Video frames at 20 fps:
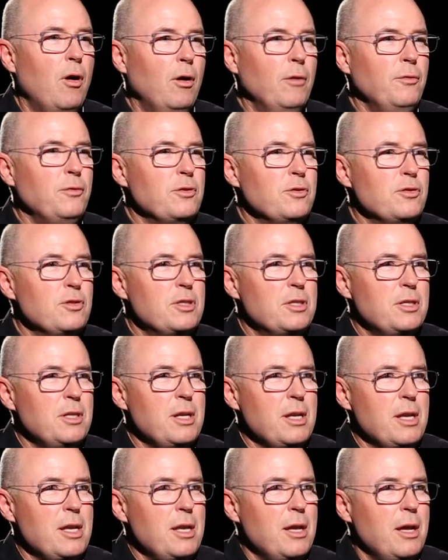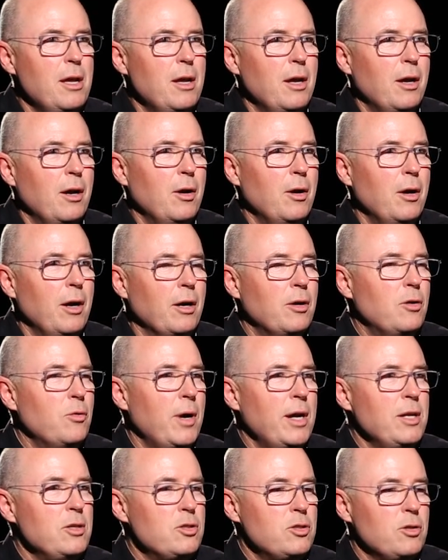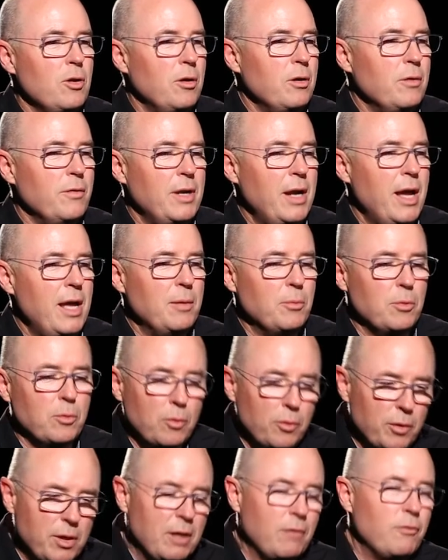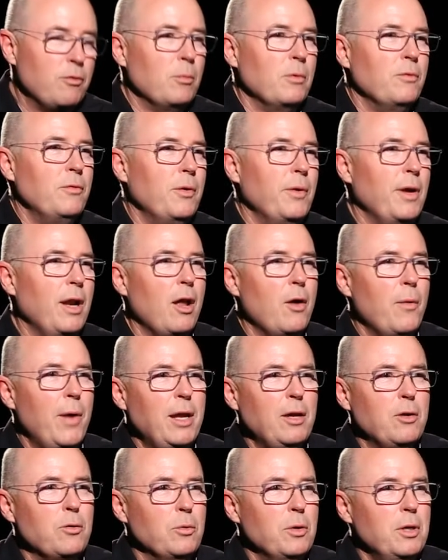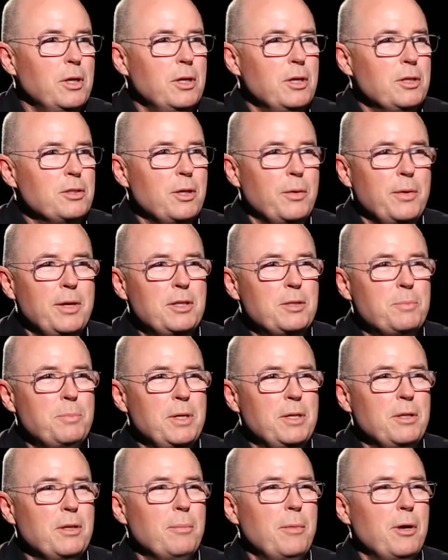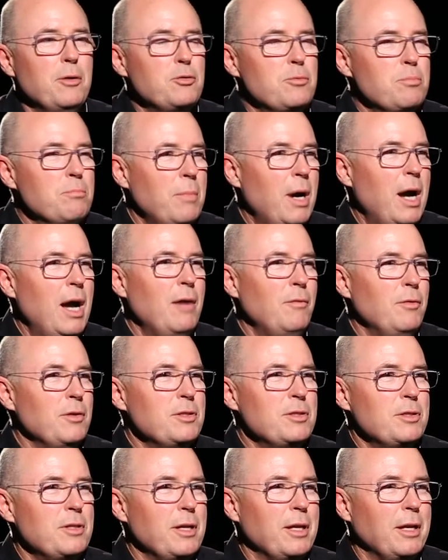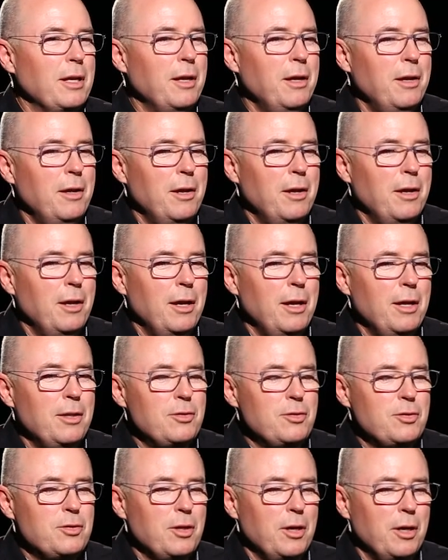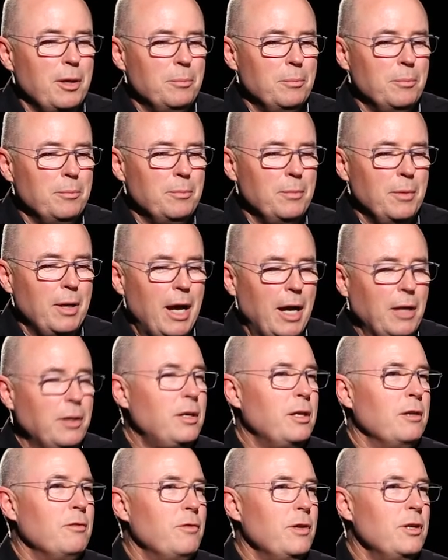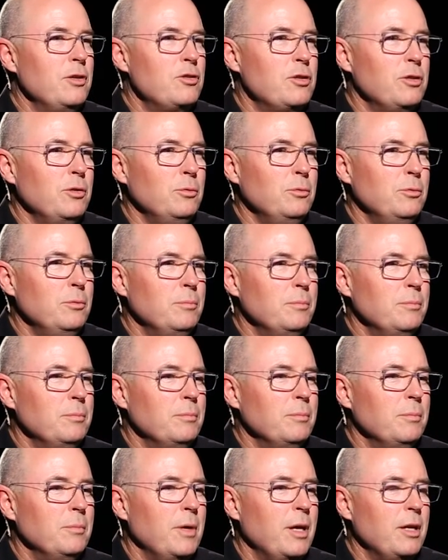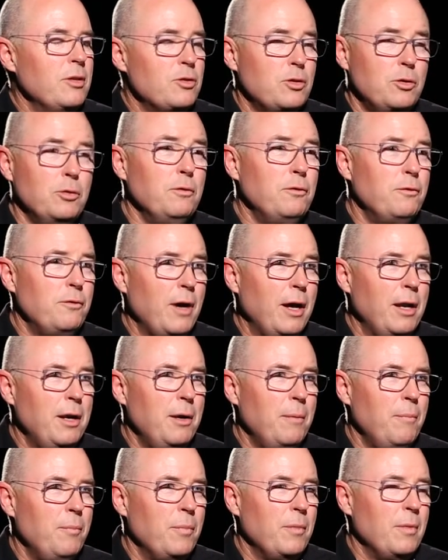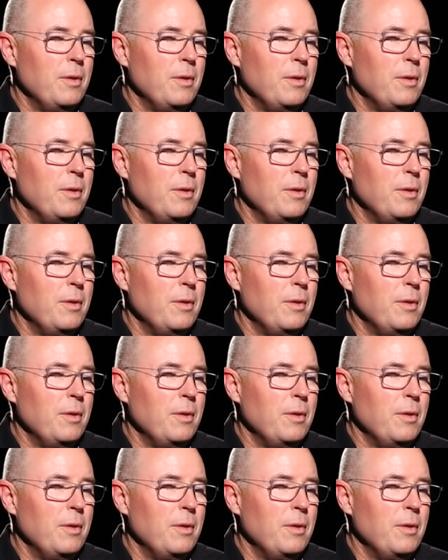often see a great shot of an animal looking from a very low angle. So it's been the most marvellous thing. It's unconventional. It's good fun.